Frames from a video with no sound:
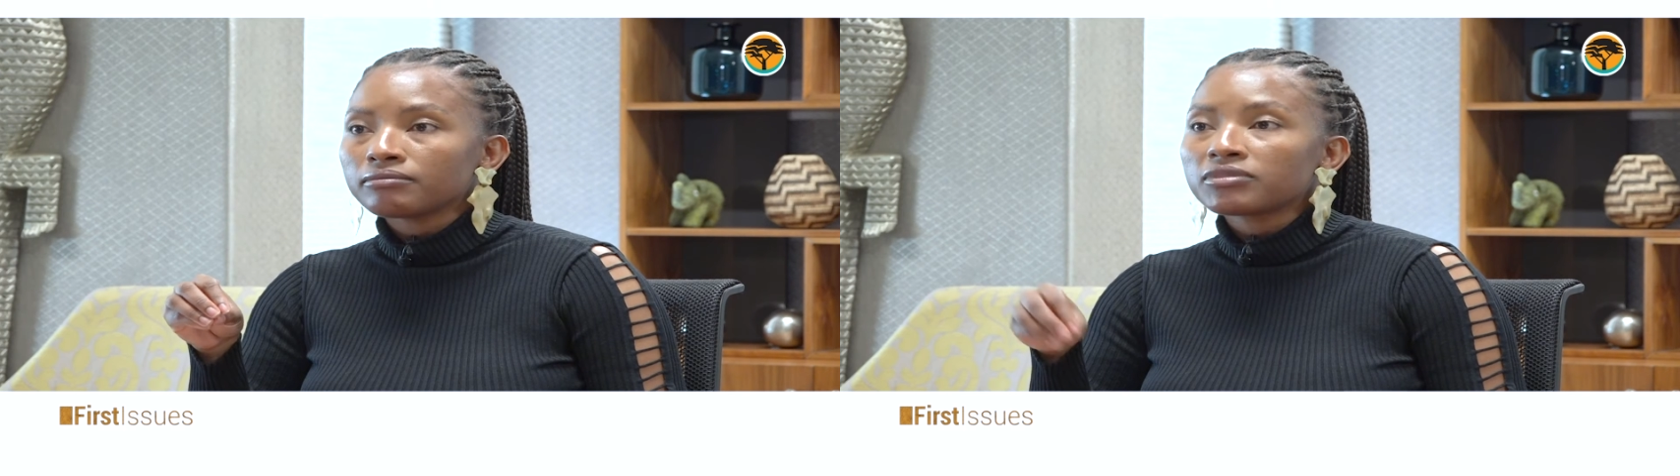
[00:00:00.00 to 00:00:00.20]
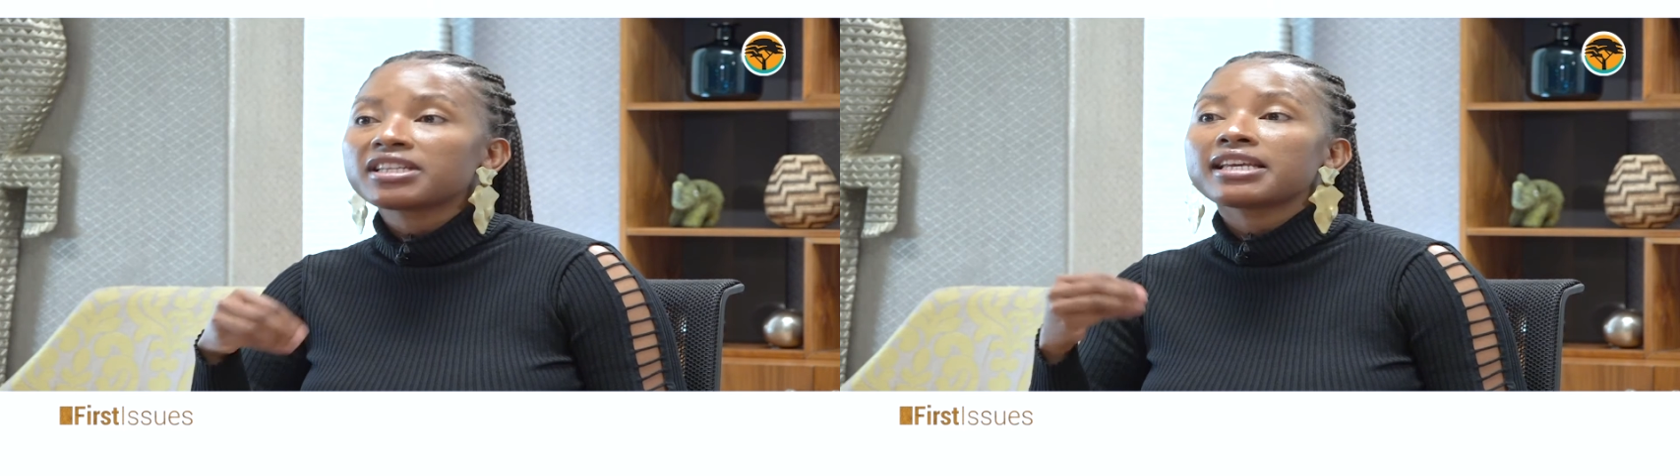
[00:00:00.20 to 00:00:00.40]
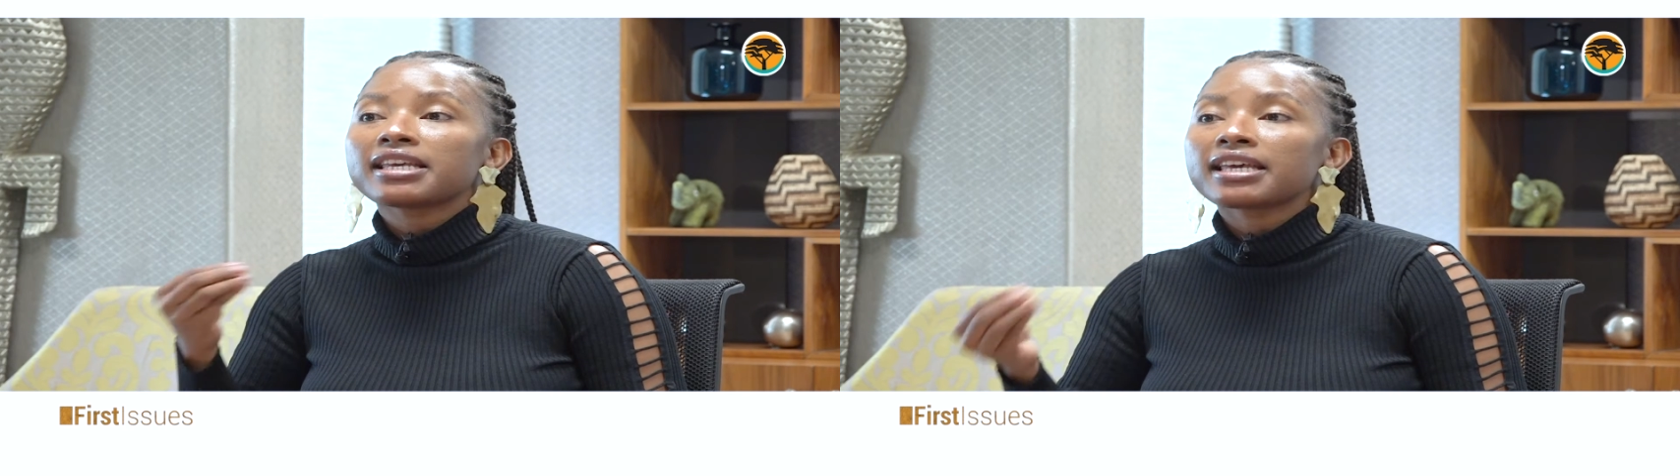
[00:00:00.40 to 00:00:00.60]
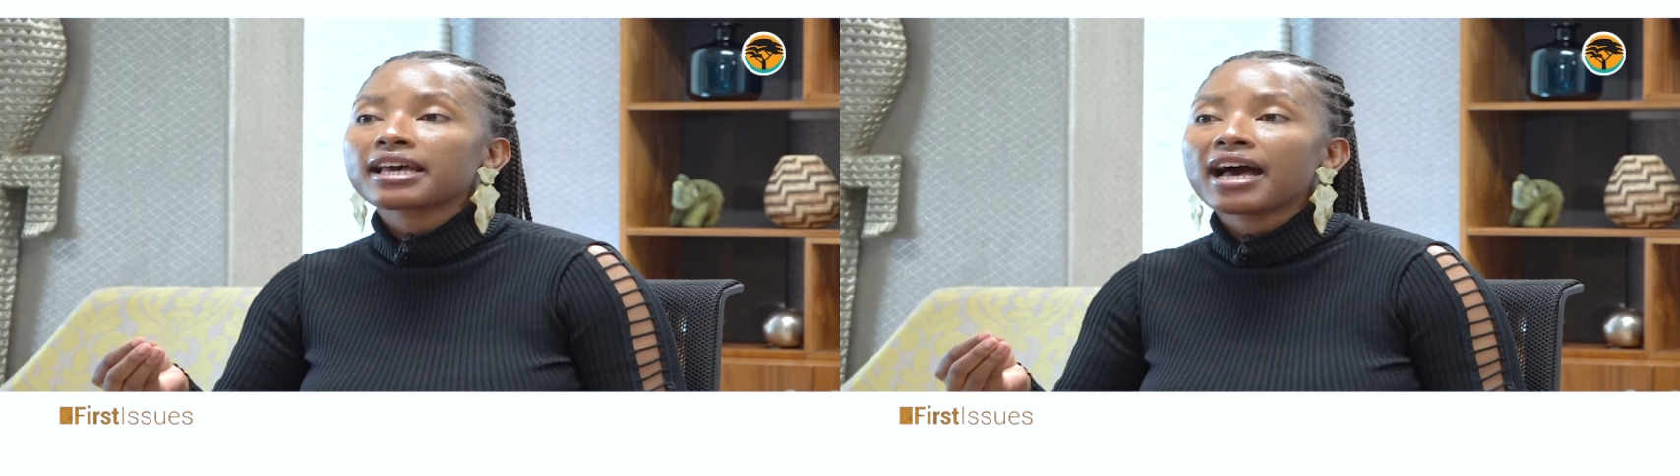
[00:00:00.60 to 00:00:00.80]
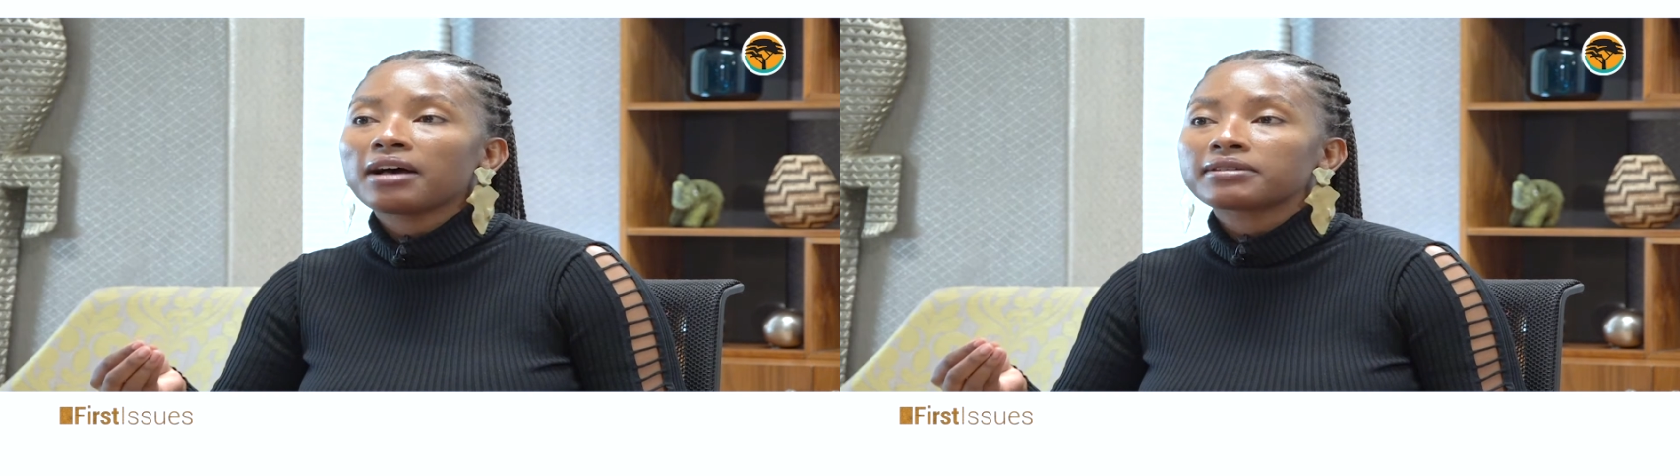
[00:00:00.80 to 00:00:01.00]
seeking
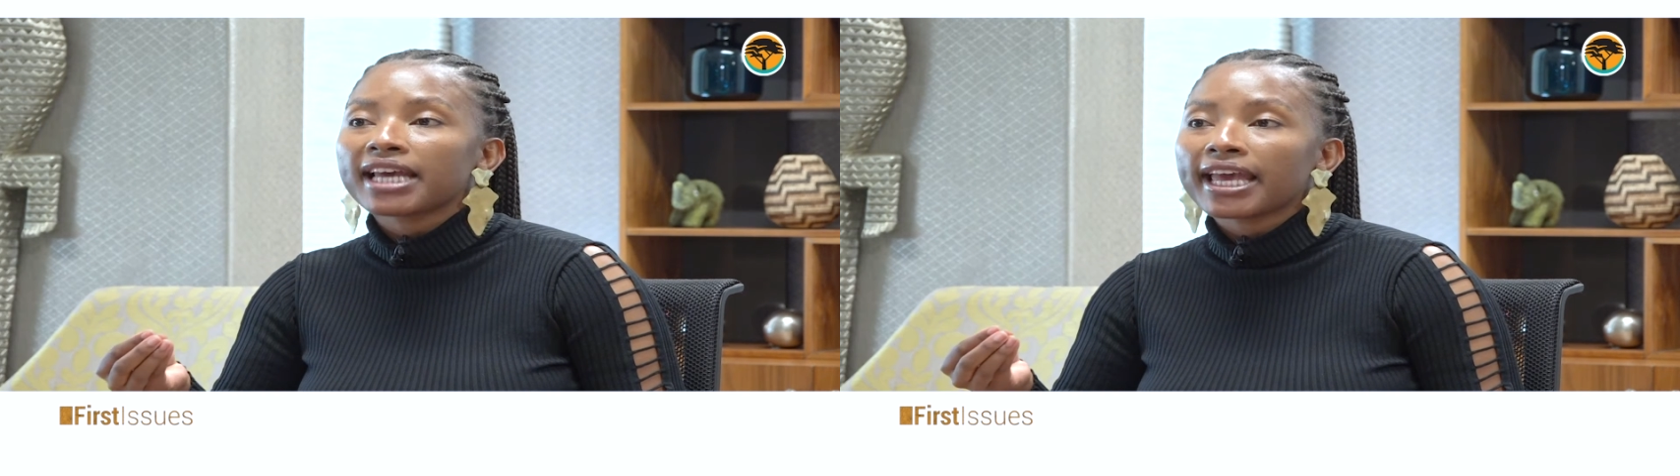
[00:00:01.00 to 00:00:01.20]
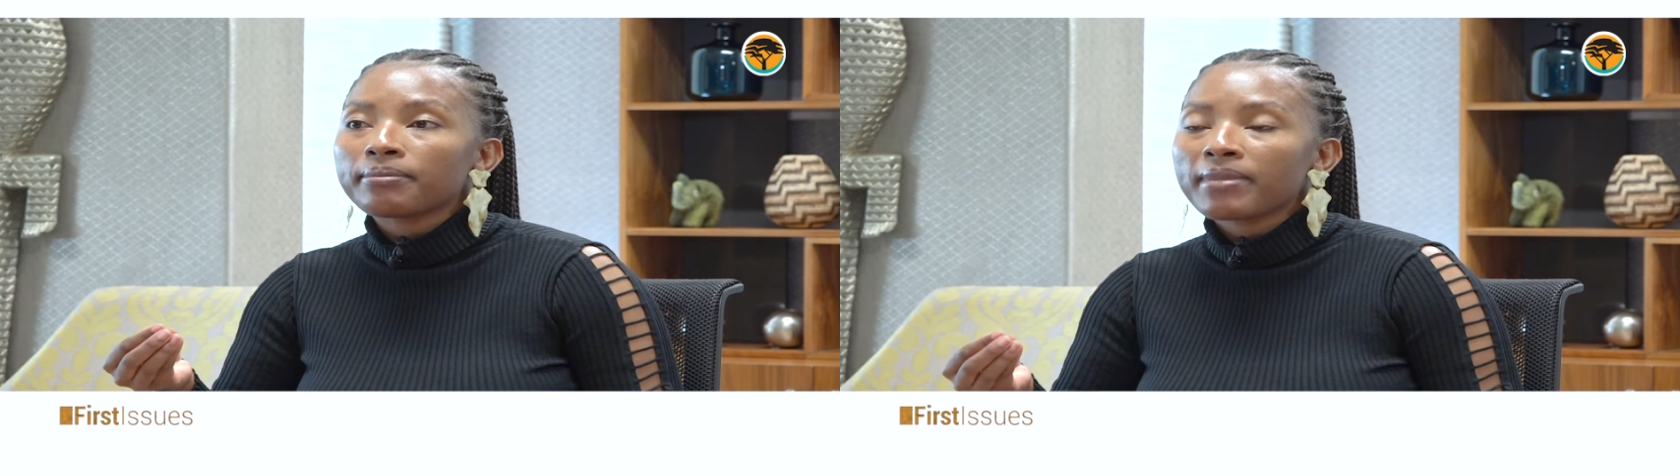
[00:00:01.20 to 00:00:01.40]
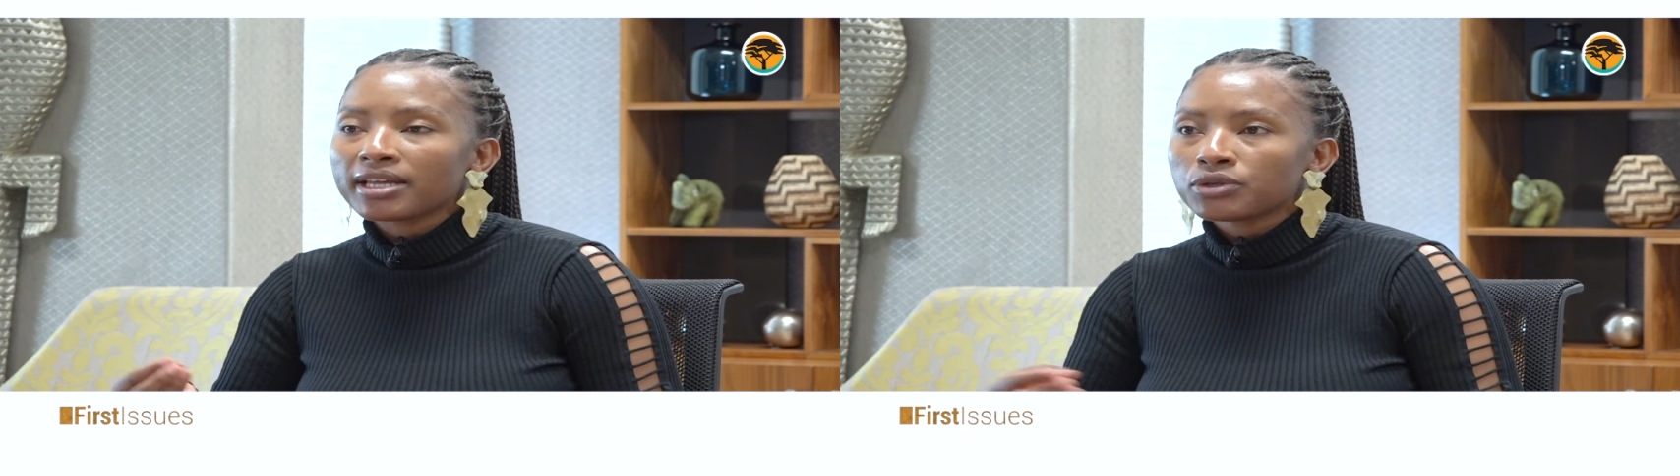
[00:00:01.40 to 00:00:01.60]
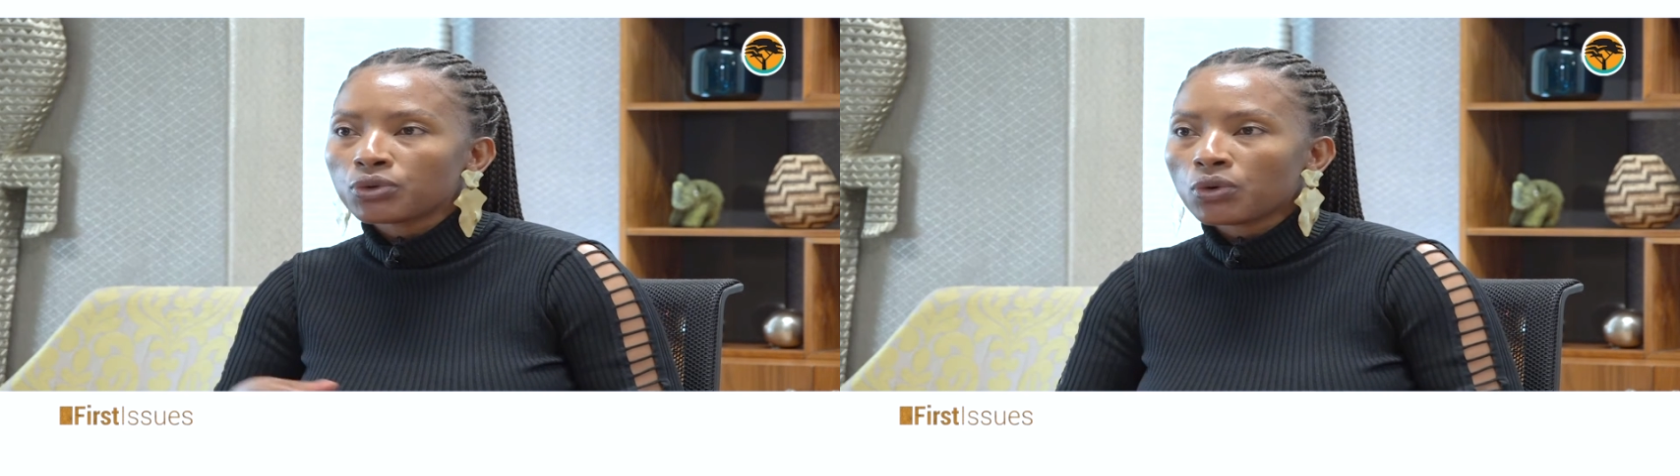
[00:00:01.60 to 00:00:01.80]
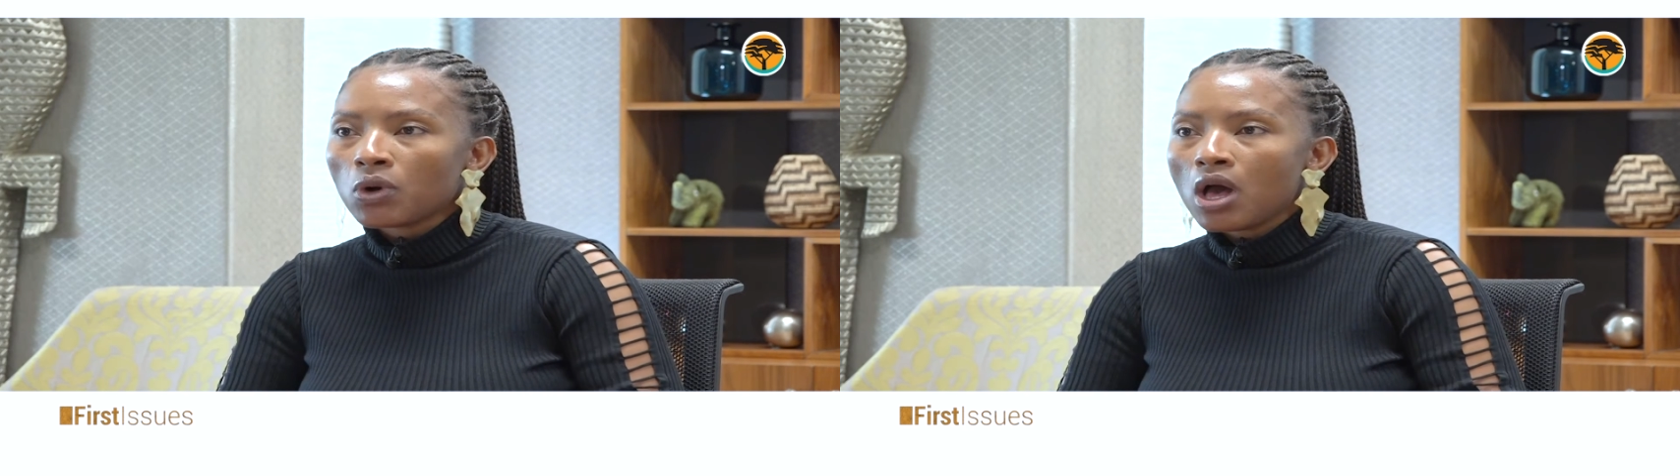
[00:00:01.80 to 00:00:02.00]
out a
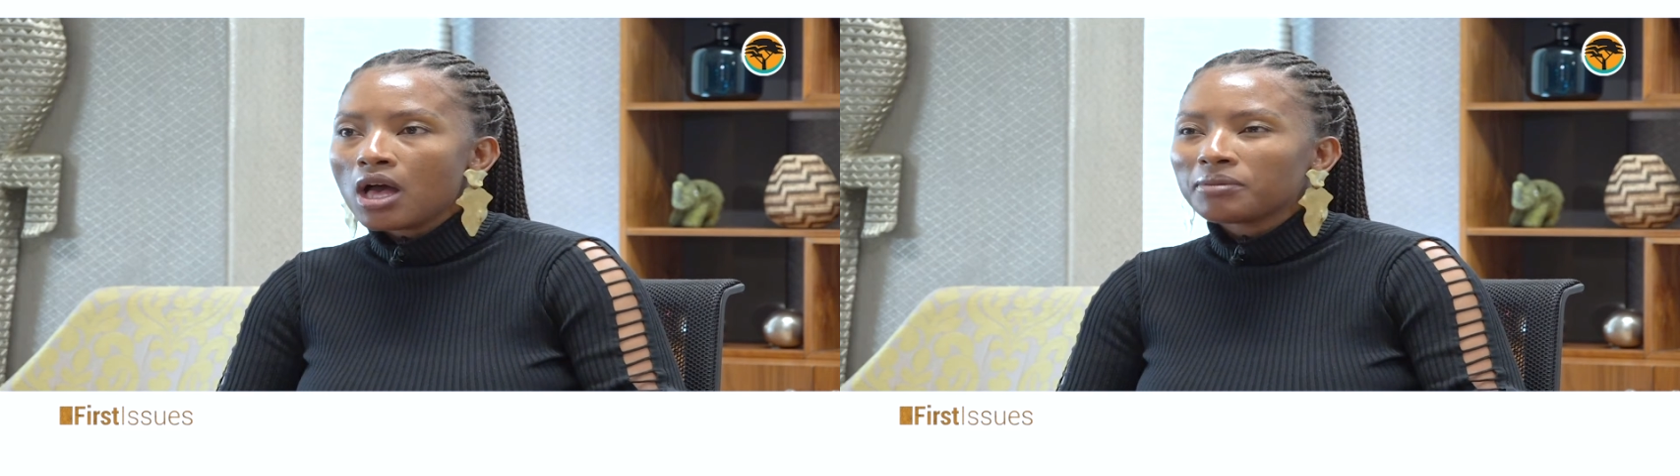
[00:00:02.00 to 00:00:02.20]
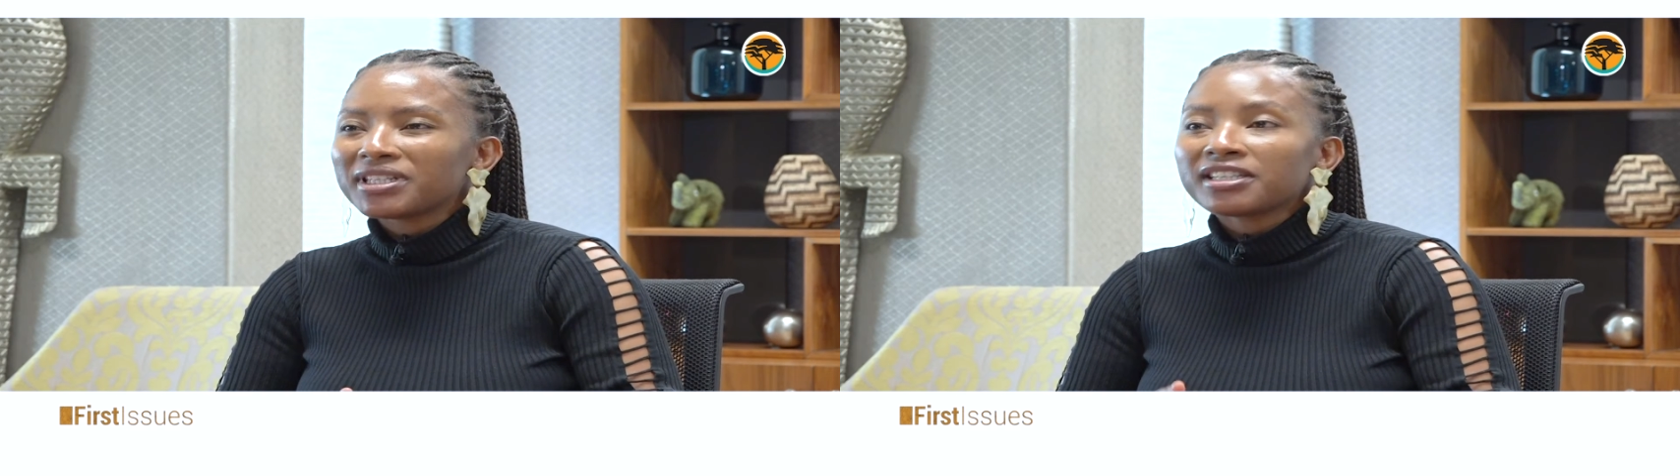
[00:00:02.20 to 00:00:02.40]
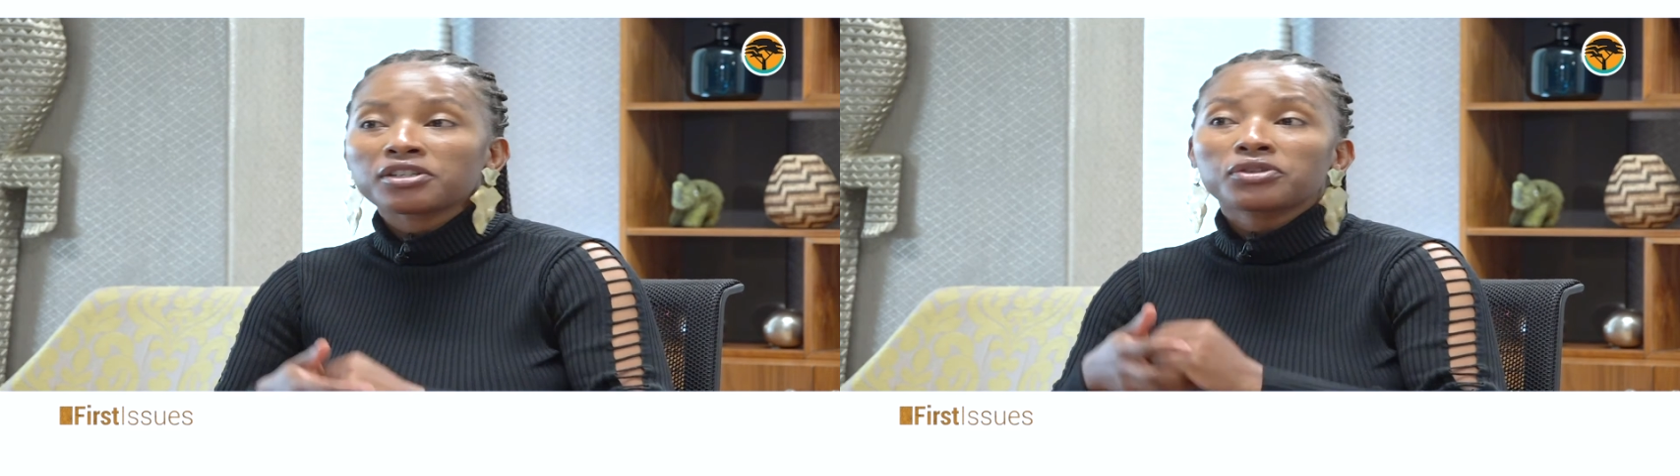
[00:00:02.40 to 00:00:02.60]
mentor. But in a